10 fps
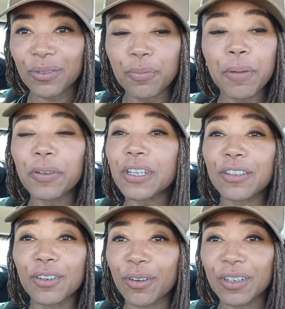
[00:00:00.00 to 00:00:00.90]
When people tell
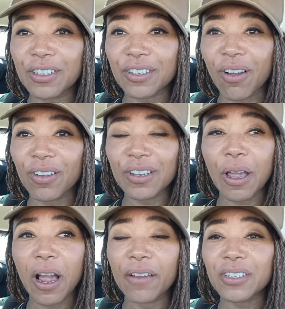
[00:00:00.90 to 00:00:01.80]
you don't need salt,
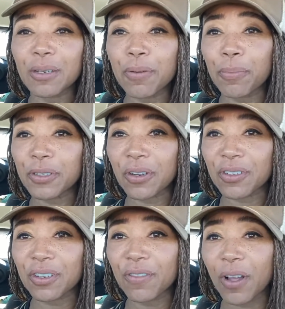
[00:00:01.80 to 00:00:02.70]
I've seen people start
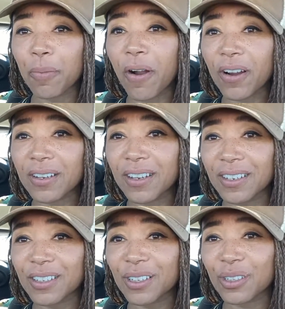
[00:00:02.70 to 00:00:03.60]
to develop heart
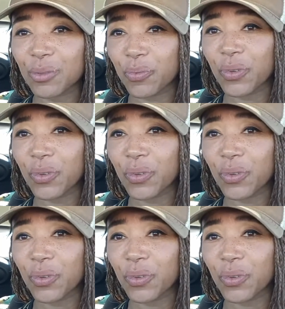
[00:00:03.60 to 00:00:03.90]
conditions